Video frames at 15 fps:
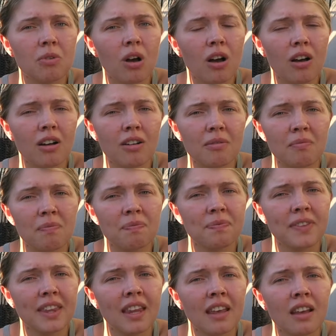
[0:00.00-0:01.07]

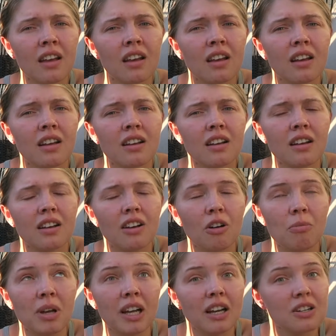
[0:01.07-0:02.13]
oh
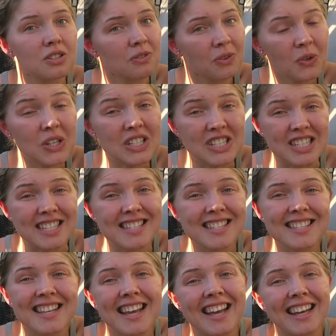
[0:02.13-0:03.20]
my gosh, of
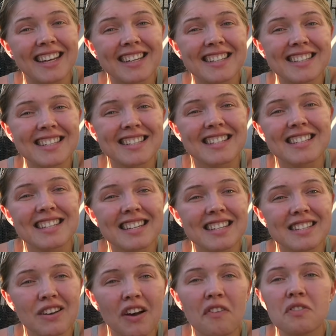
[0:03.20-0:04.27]
oranges, and
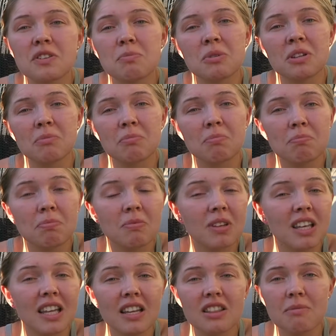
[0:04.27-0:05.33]
so I've just been
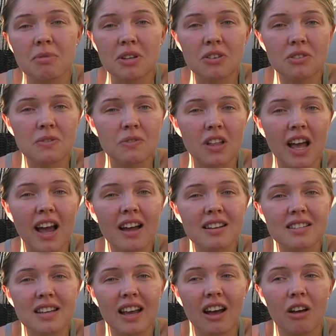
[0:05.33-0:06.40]
getting the peels for
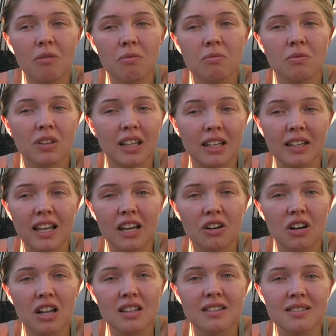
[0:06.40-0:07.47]
that to help like later
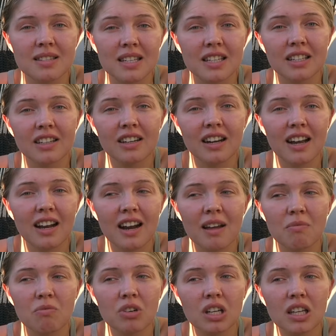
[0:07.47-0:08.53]
on this year, and
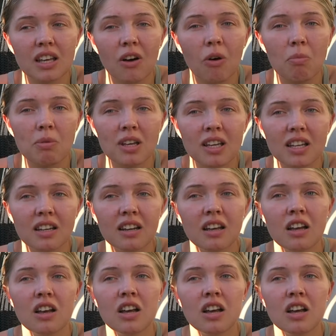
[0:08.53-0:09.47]
I'm really hoping